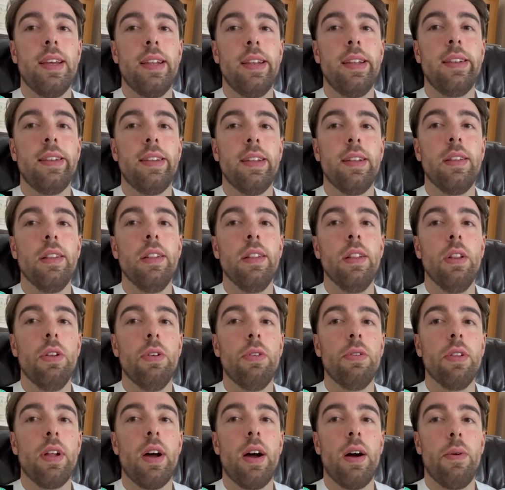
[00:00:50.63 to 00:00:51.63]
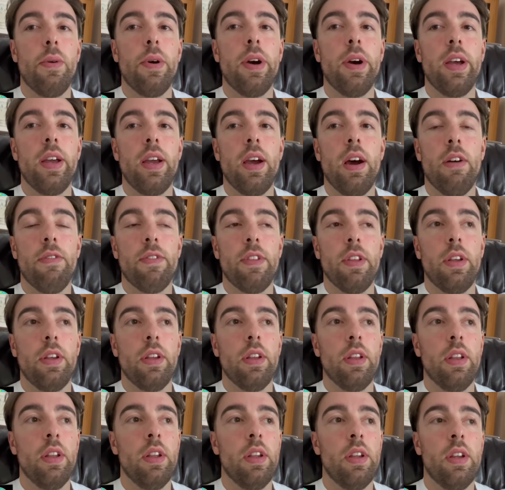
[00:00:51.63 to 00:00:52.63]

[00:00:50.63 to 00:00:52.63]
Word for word: and it didn't look that way after